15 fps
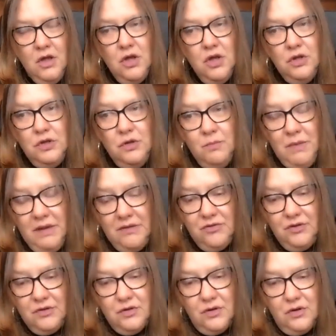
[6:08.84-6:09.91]
You
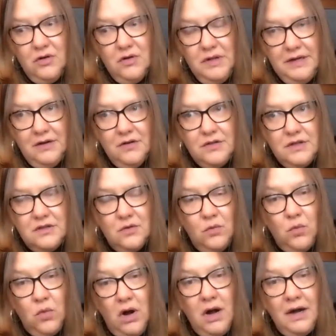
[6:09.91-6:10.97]
mentioned earlier that the
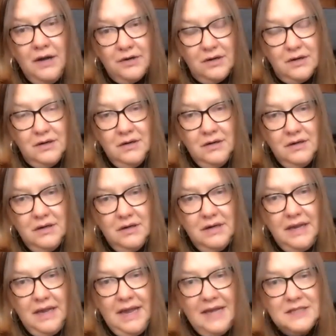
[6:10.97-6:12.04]
water
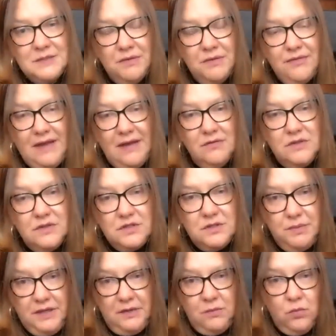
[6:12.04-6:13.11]
has been found to
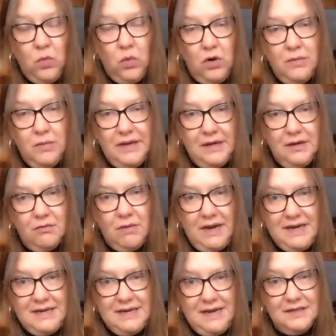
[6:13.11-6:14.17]
be warming
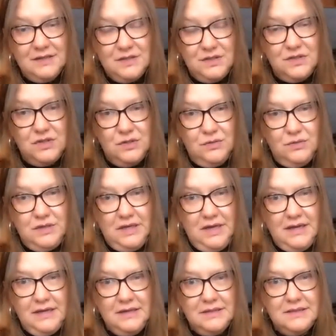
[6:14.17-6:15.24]
right next to the
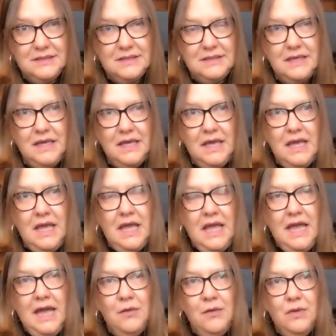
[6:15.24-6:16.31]
ice.
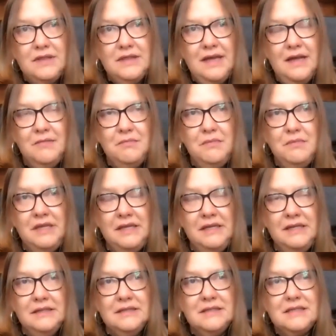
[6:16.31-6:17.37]
And what that
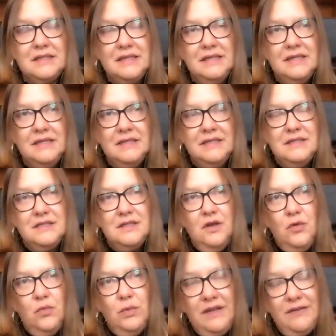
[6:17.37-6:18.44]
means is
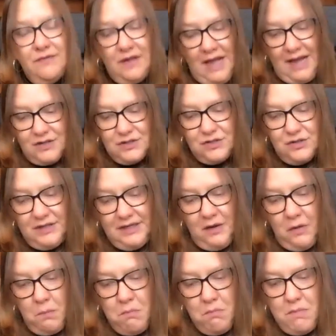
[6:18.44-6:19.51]
we've
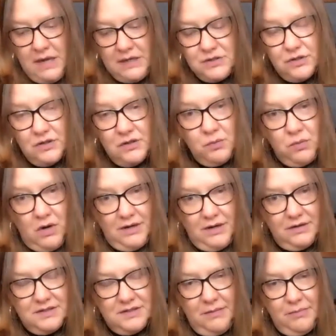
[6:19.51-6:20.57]
actually measured
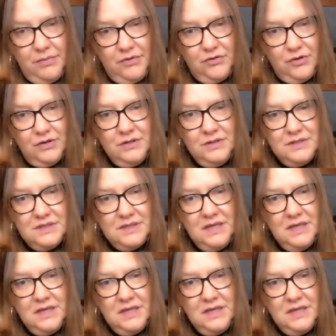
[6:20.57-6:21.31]
water temperatures,